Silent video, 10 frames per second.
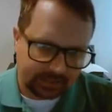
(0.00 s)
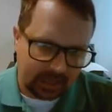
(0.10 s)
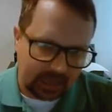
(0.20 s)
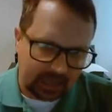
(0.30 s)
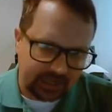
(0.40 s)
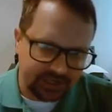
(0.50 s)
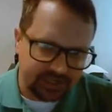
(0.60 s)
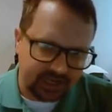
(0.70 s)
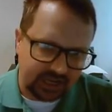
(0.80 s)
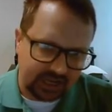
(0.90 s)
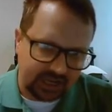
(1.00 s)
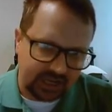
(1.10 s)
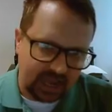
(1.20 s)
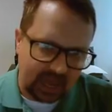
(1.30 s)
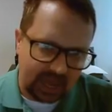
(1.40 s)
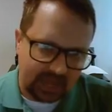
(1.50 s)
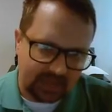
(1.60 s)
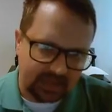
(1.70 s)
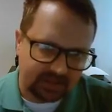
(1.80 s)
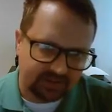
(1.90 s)

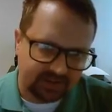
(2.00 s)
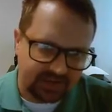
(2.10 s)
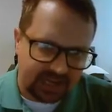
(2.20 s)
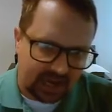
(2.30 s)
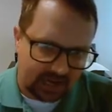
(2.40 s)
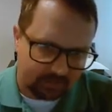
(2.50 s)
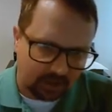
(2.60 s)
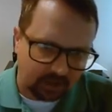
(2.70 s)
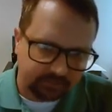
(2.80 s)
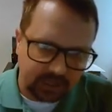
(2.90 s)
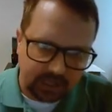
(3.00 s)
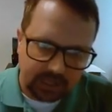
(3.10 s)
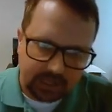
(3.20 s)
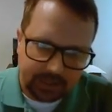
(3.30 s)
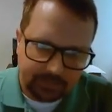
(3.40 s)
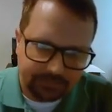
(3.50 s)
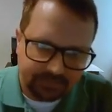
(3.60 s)
IgA is a dimer. Okay?